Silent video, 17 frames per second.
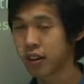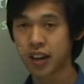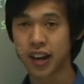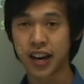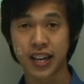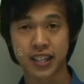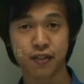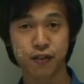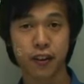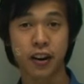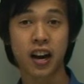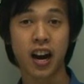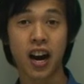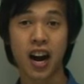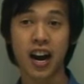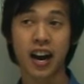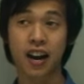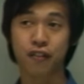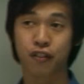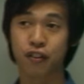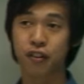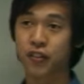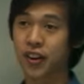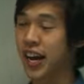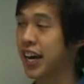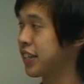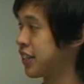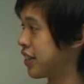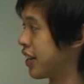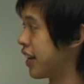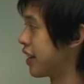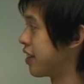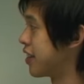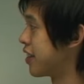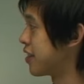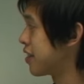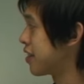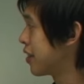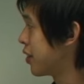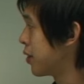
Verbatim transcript: and that's very high for a reaction like this.